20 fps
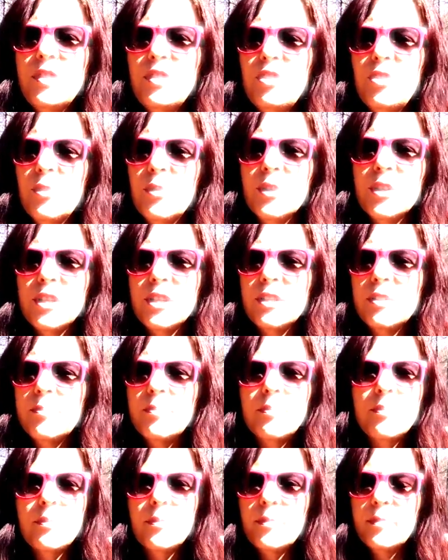your
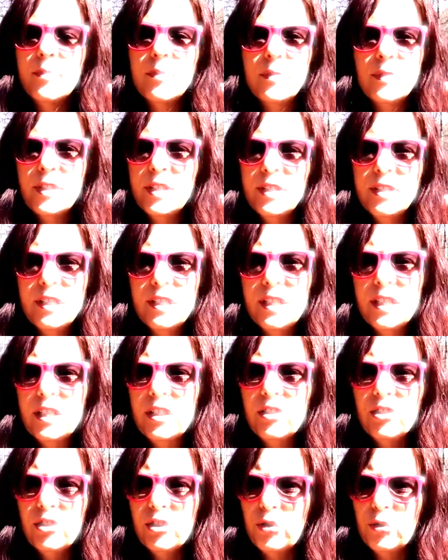
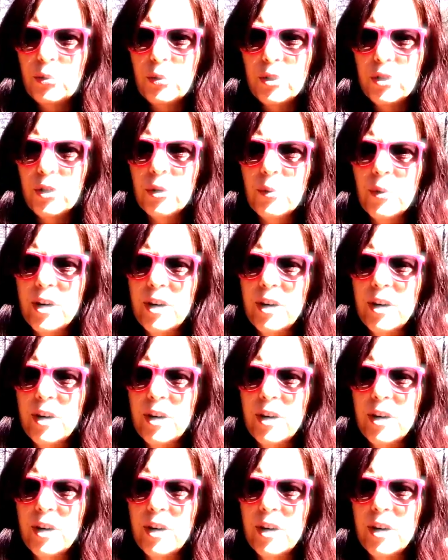disease, disorder,